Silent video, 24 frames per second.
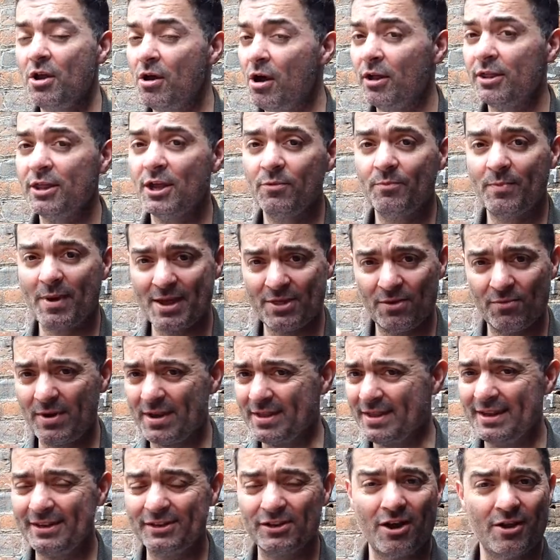Although, by the way,
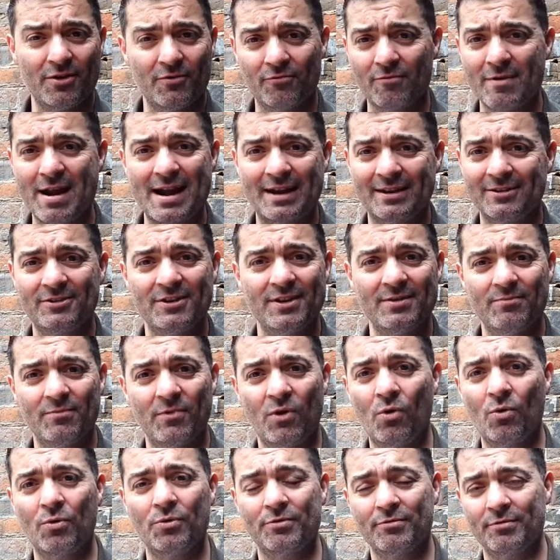these aren't ranked in
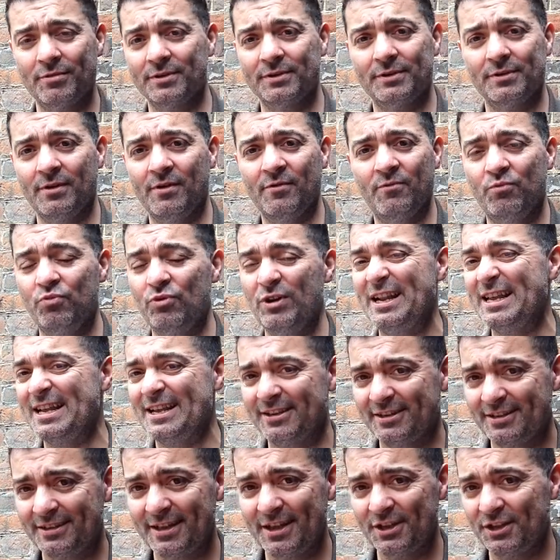order of
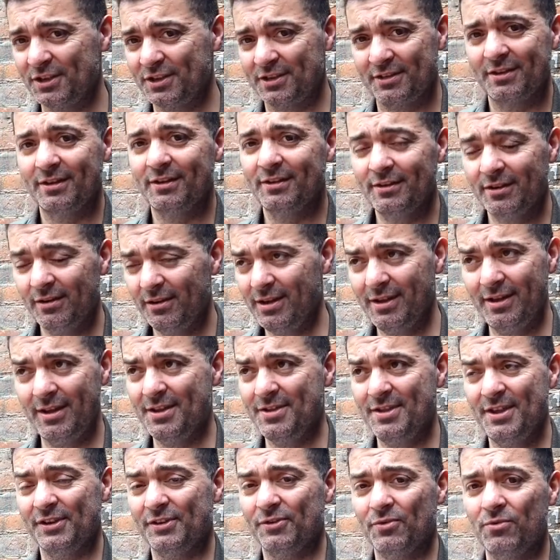brilliance, they're just
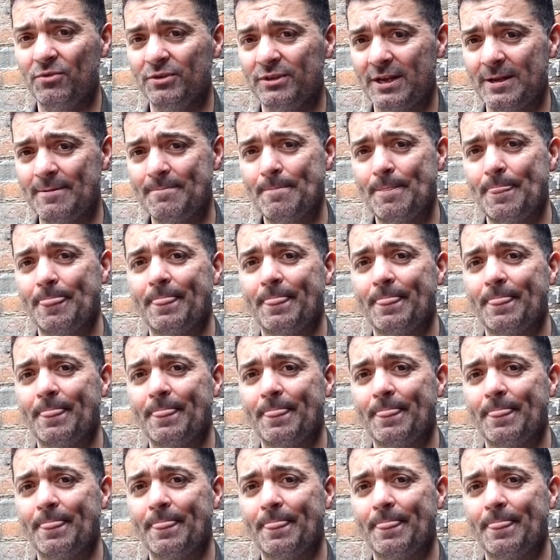in this order.